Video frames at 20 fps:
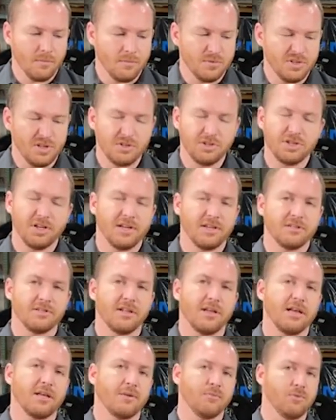such as,
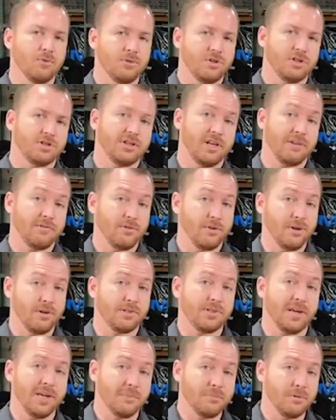like, we'll just say, for
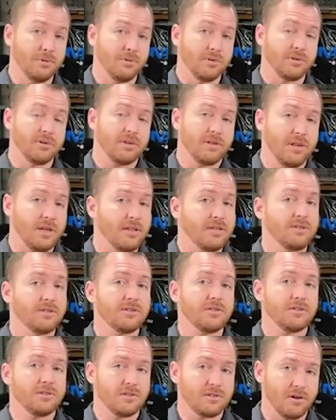example,
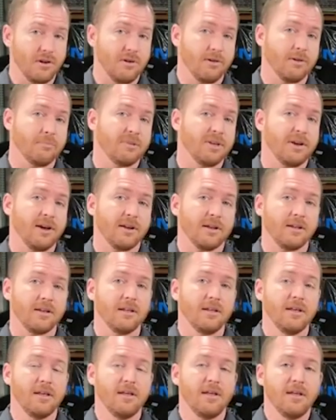Keith's Targa Miata,
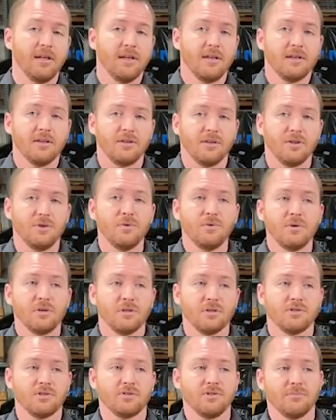you
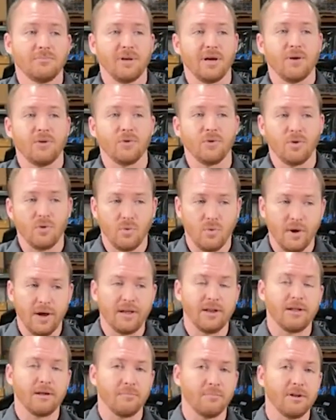can strip out
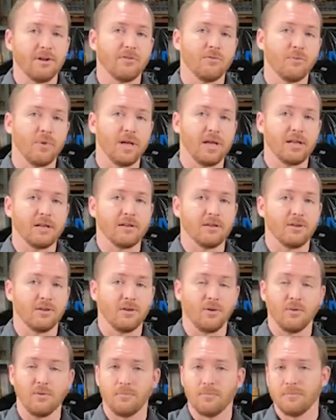quite a bit of weight. You
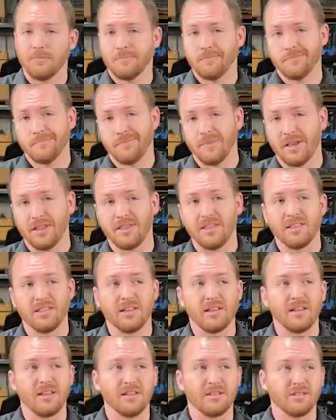know, I think
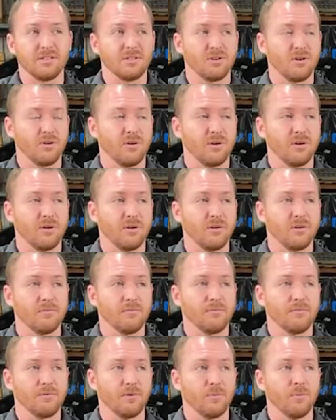that his car,
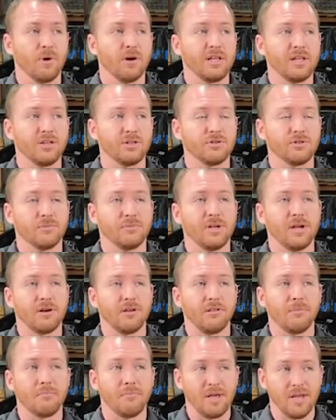for what he stripped out
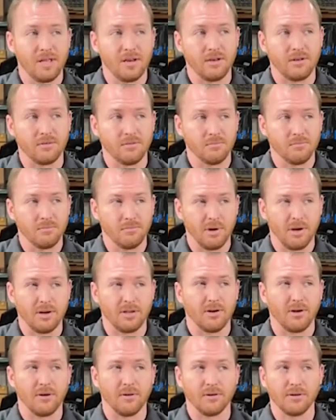of the main body
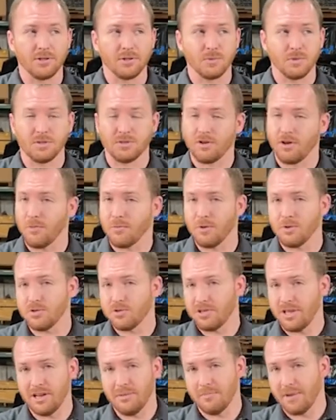harness, was
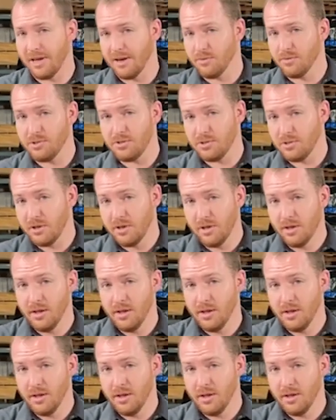almost 10 pounds.